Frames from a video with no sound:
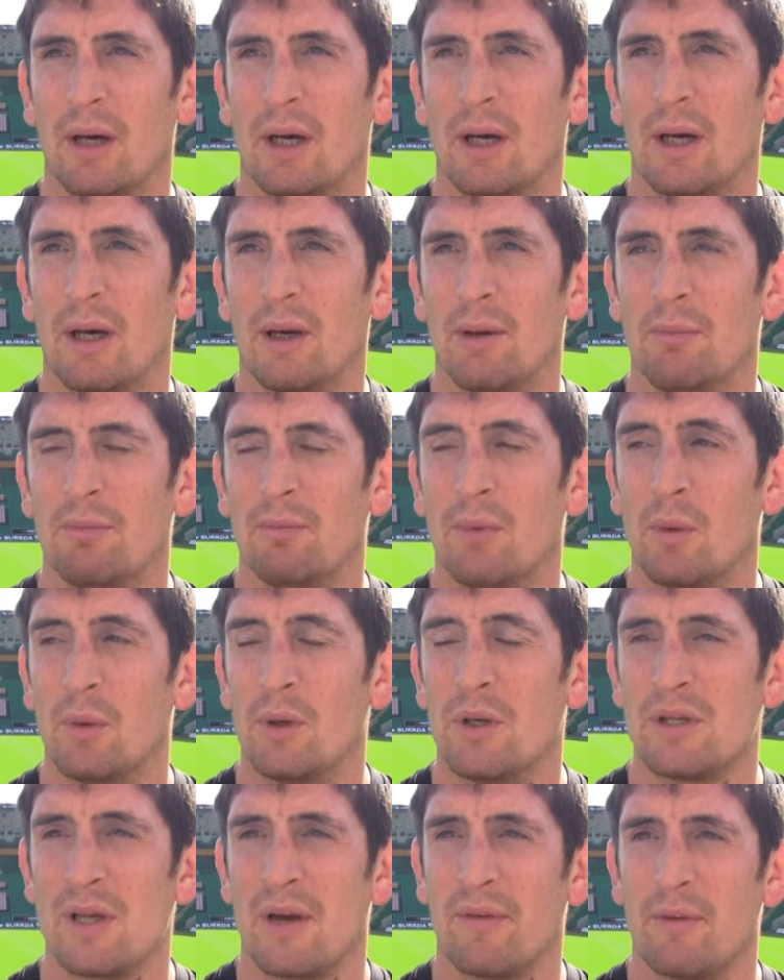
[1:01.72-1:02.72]
Um, but
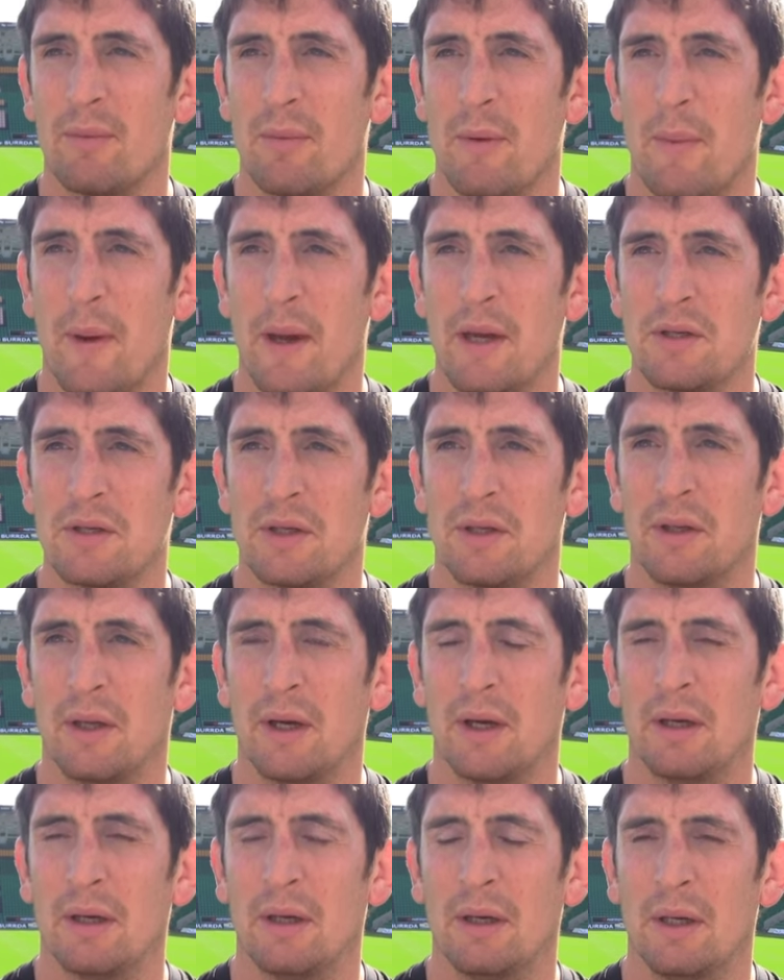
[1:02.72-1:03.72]
we just have to be patient
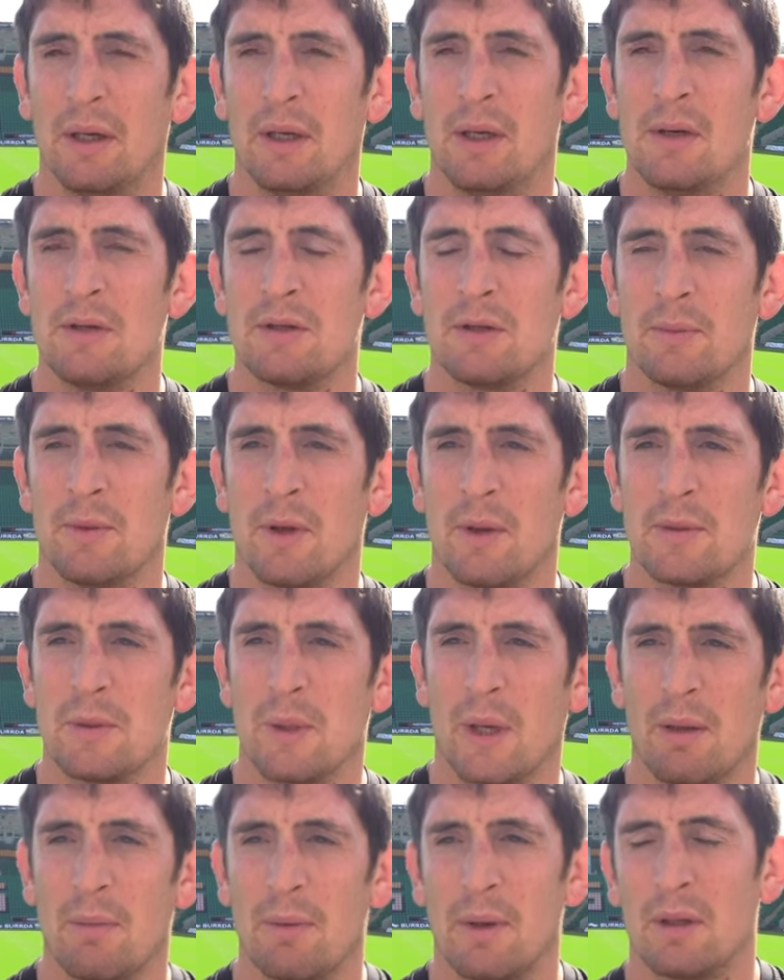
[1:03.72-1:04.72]
there.
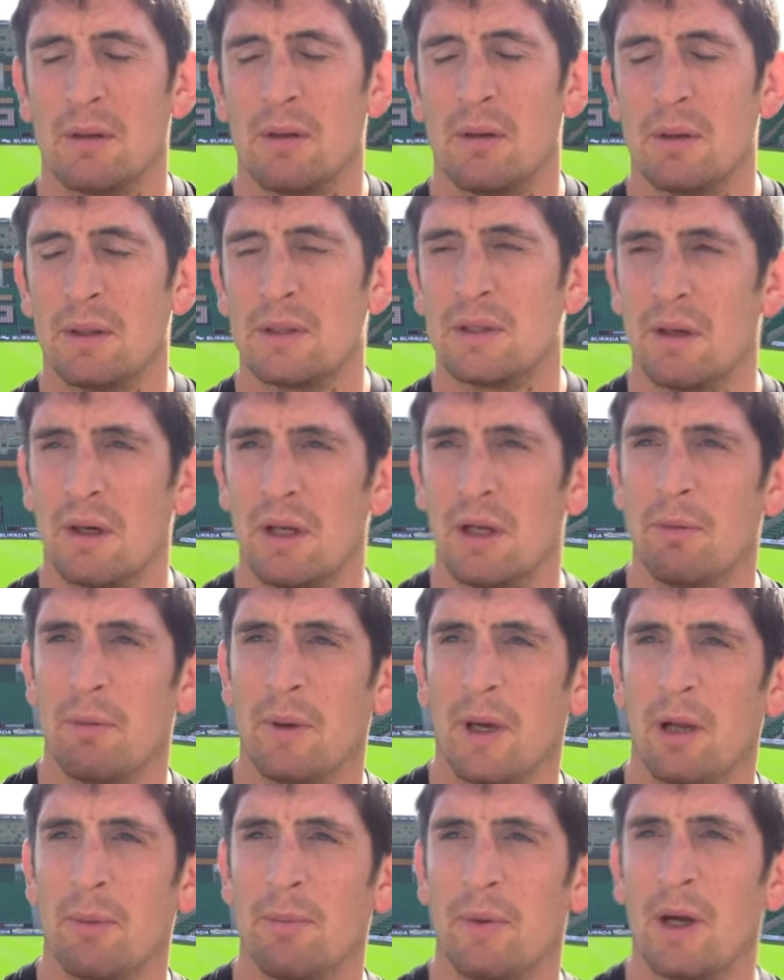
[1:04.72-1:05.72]
Sometimes we get a bit too excited
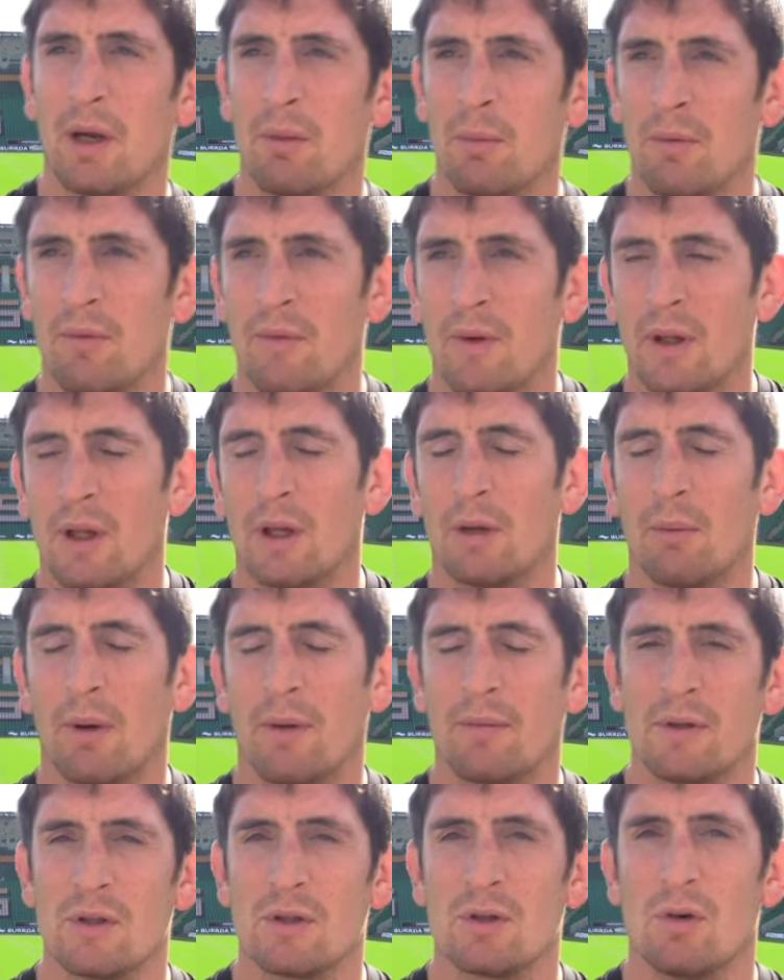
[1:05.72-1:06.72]
when we get up there and we feel like
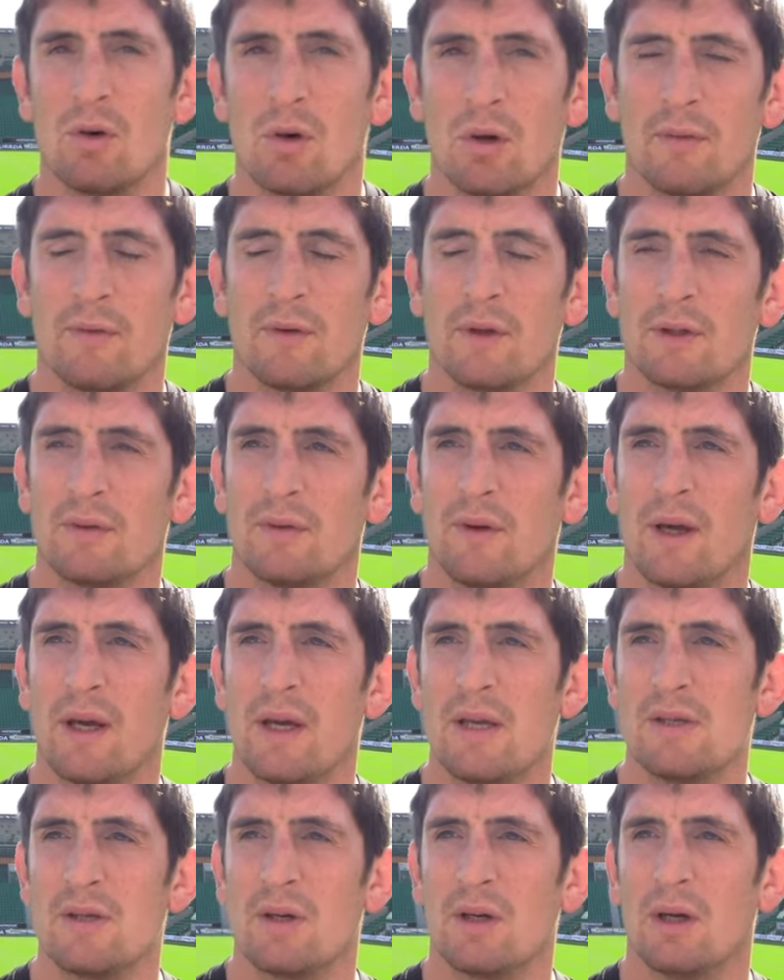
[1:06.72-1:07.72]
we have to score our first
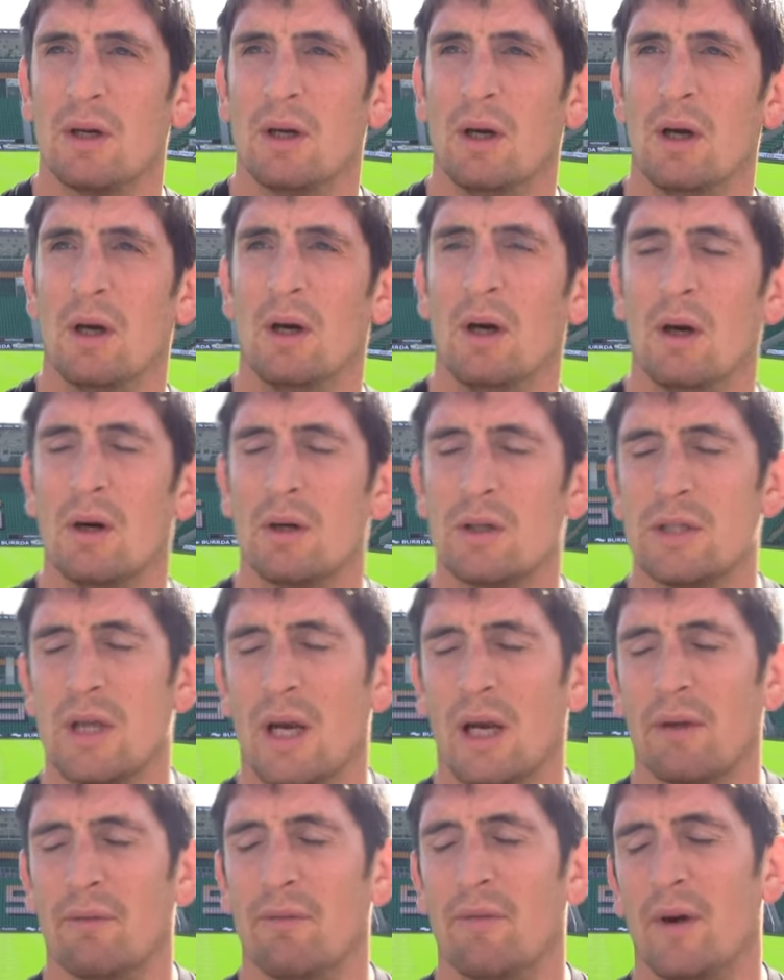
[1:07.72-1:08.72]
phase or our
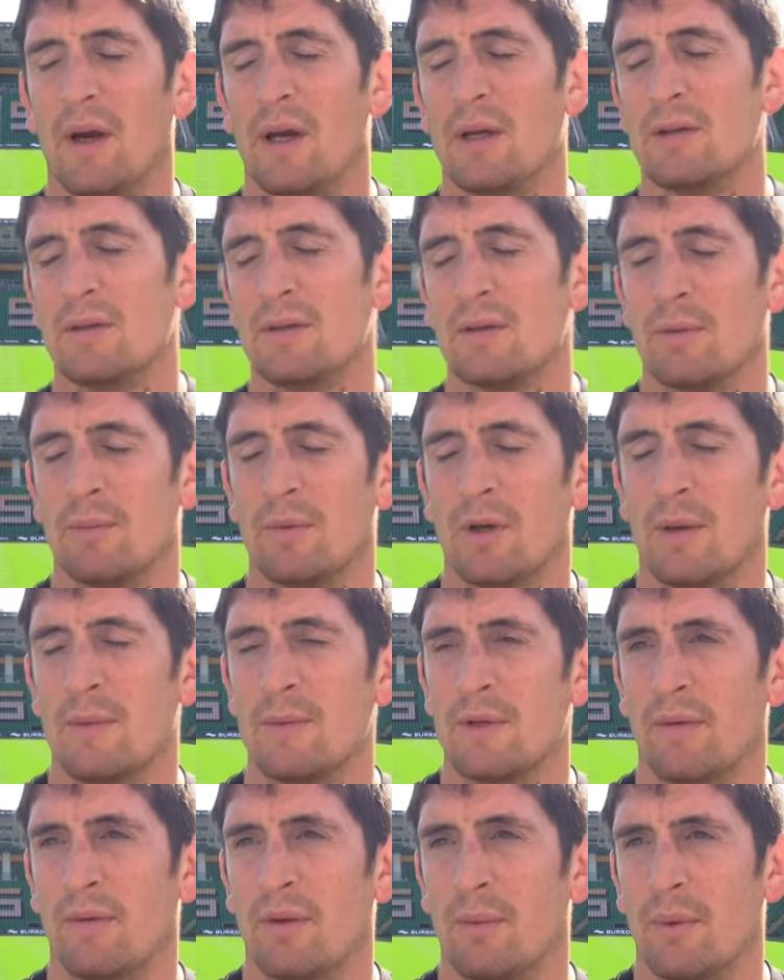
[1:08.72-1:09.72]
second phase, and
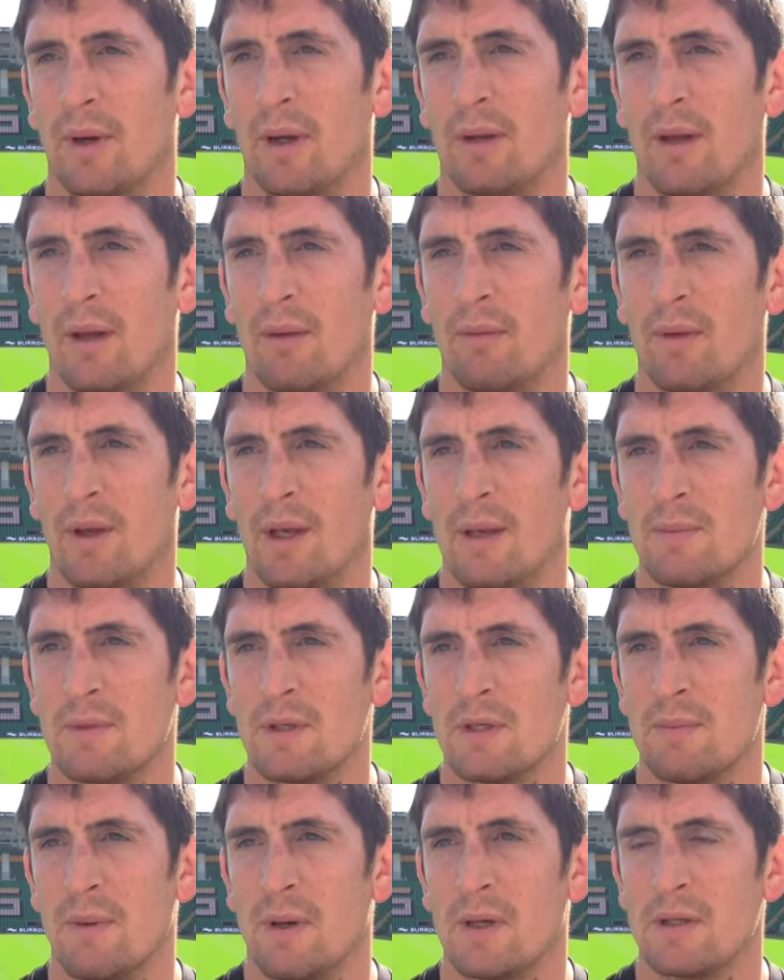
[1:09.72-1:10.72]
sometimes you have to break down
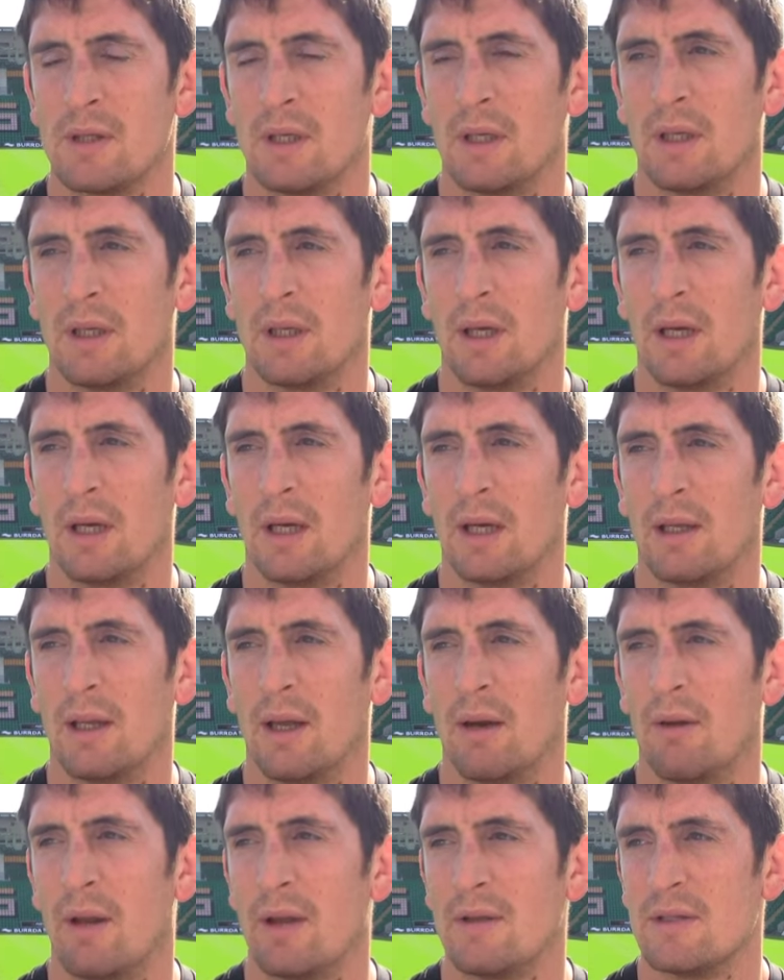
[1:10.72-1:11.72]
teams, especially uh,
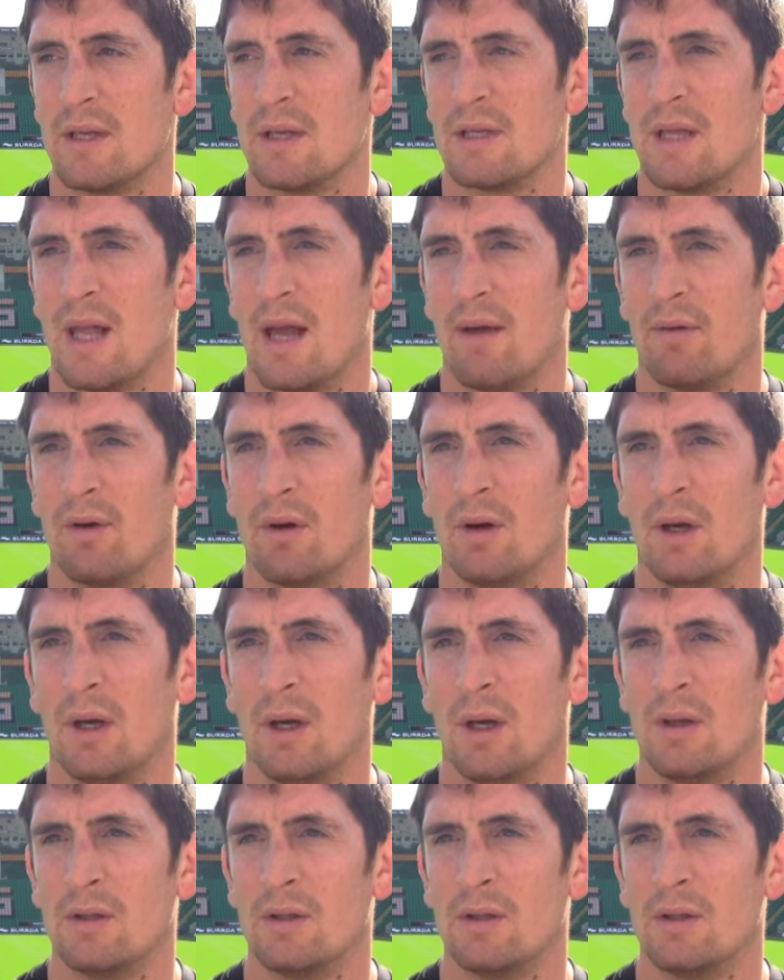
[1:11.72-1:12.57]
nowadays this level.